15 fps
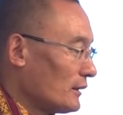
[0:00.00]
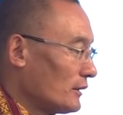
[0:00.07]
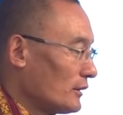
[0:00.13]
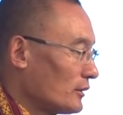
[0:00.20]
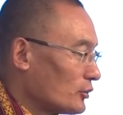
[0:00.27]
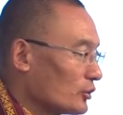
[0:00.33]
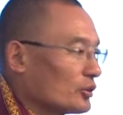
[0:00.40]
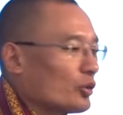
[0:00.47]

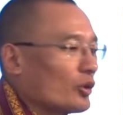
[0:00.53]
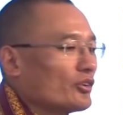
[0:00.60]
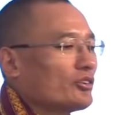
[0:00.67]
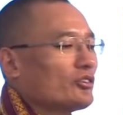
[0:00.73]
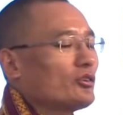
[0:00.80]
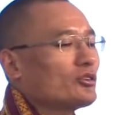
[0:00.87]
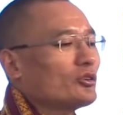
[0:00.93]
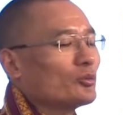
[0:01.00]
So the
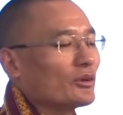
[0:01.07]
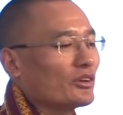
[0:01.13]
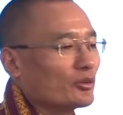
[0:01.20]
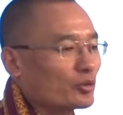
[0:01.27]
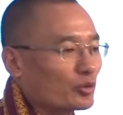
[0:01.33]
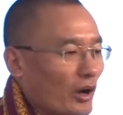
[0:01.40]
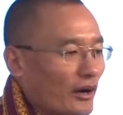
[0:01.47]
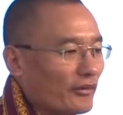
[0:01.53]
Constitution was
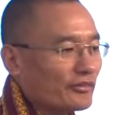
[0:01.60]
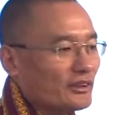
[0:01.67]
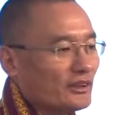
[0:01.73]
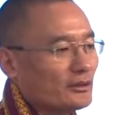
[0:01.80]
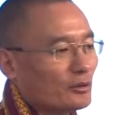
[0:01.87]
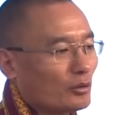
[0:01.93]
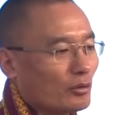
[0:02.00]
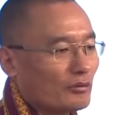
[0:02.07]

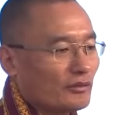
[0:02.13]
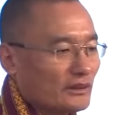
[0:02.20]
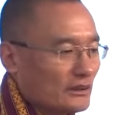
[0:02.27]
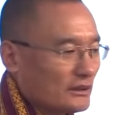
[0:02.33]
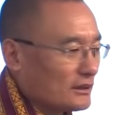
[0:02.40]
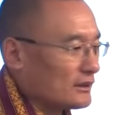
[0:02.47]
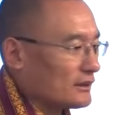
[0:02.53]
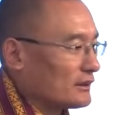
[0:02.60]
drafted
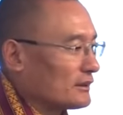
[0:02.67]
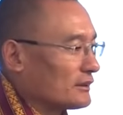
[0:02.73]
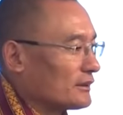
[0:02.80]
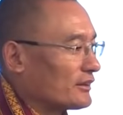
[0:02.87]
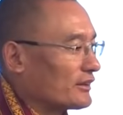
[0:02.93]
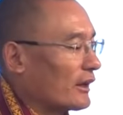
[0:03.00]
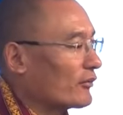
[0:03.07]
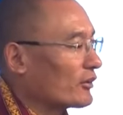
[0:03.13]
over
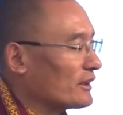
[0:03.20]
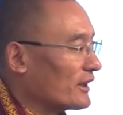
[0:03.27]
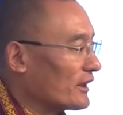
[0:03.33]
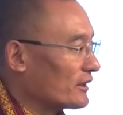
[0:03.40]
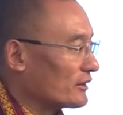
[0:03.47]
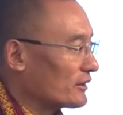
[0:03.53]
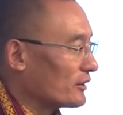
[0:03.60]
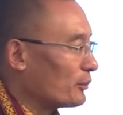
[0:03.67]
several
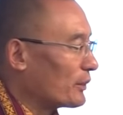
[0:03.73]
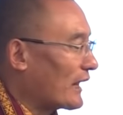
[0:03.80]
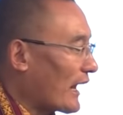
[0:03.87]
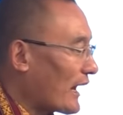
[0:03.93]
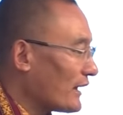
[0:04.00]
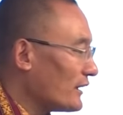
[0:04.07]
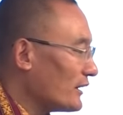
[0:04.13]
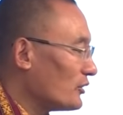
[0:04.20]
years. It
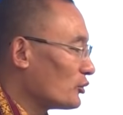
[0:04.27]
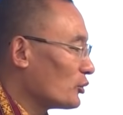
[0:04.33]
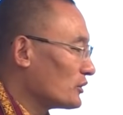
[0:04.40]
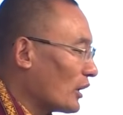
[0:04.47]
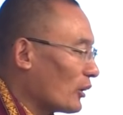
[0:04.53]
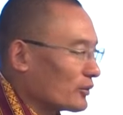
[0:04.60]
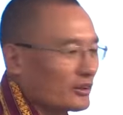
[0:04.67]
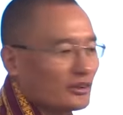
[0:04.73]
began in
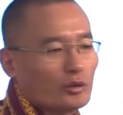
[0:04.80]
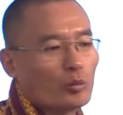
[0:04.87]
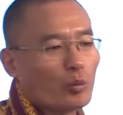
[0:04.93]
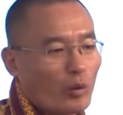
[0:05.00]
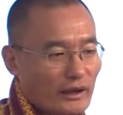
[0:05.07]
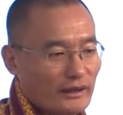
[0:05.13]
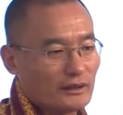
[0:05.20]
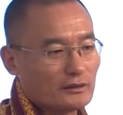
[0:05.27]

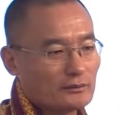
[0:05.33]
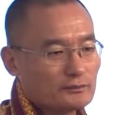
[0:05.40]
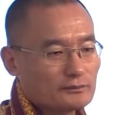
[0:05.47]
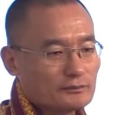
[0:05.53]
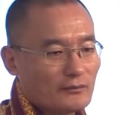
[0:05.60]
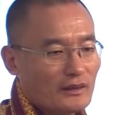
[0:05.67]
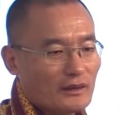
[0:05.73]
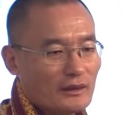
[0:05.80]
2001,
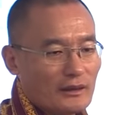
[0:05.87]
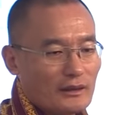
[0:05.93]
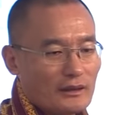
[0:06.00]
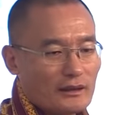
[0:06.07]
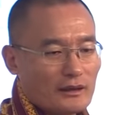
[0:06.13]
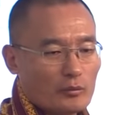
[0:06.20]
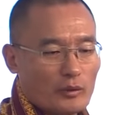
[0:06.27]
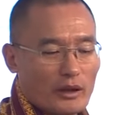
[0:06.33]

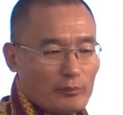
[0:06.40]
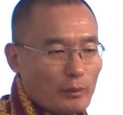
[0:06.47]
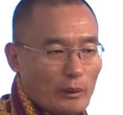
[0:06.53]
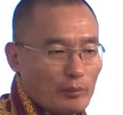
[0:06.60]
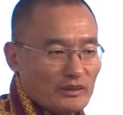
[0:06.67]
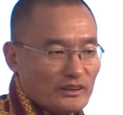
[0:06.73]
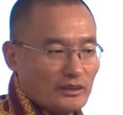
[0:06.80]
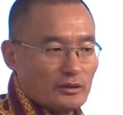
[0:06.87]
where
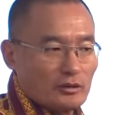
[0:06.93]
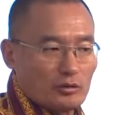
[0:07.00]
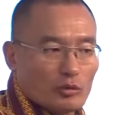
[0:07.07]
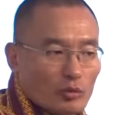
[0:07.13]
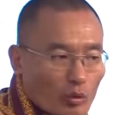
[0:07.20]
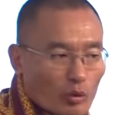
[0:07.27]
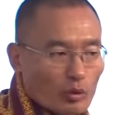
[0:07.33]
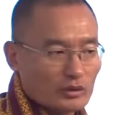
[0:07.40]
people didn't
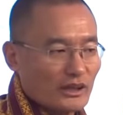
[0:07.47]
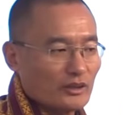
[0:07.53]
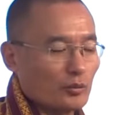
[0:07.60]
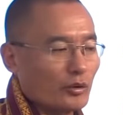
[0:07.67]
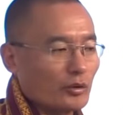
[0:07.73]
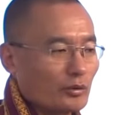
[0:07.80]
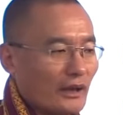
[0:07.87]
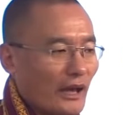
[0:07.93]
know that
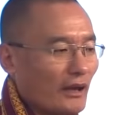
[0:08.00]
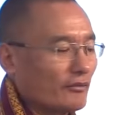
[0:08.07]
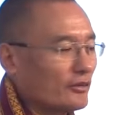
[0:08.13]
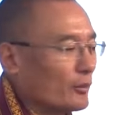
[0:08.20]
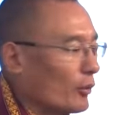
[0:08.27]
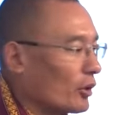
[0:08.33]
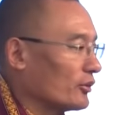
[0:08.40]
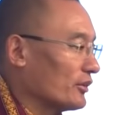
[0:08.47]
we were going to have
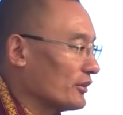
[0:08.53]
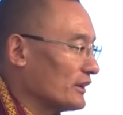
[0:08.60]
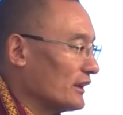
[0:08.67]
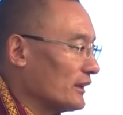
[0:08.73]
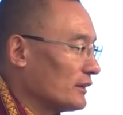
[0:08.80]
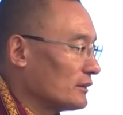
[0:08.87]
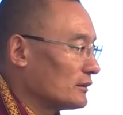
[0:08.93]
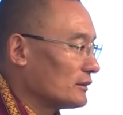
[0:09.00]

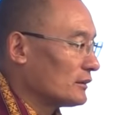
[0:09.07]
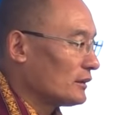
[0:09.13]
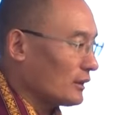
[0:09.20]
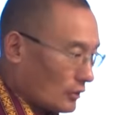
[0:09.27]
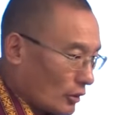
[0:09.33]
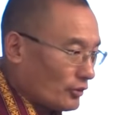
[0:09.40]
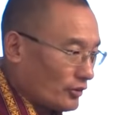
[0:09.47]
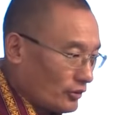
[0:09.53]
democracy. A
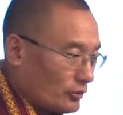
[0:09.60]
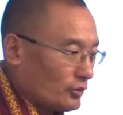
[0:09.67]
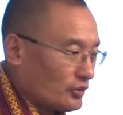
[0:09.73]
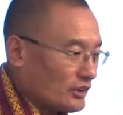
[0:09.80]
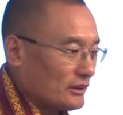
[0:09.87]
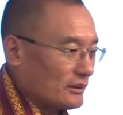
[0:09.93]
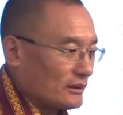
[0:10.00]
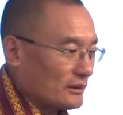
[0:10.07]

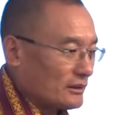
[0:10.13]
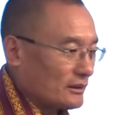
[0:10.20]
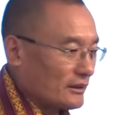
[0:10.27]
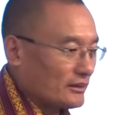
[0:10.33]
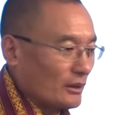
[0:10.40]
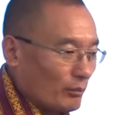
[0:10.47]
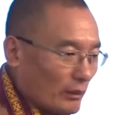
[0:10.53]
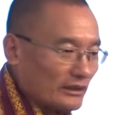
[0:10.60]
Constitution
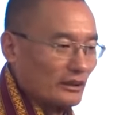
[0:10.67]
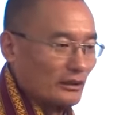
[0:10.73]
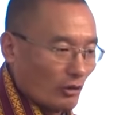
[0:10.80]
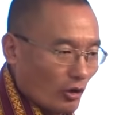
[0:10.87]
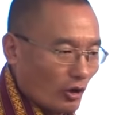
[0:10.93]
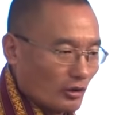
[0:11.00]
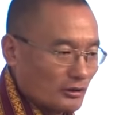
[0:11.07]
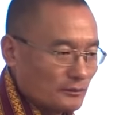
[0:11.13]
is a mother
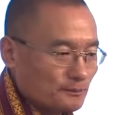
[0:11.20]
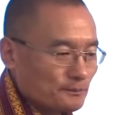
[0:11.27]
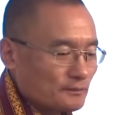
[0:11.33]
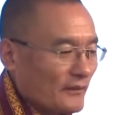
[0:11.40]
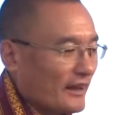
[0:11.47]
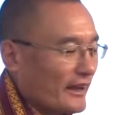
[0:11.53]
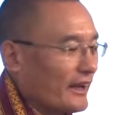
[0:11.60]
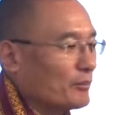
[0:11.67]
law,
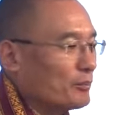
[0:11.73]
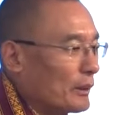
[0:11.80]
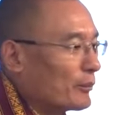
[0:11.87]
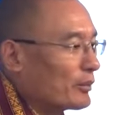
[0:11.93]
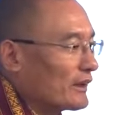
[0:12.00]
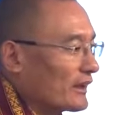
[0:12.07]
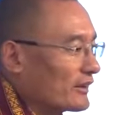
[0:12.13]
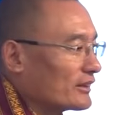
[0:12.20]
and
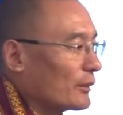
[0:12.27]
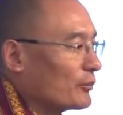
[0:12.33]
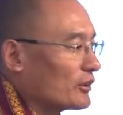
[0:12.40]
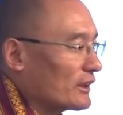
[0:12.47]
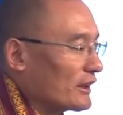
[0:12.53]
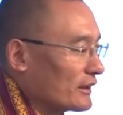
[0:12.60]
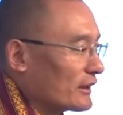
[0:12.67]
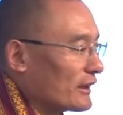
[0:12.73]
people
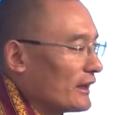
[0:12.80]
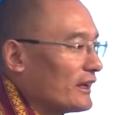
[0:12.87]
accepted it.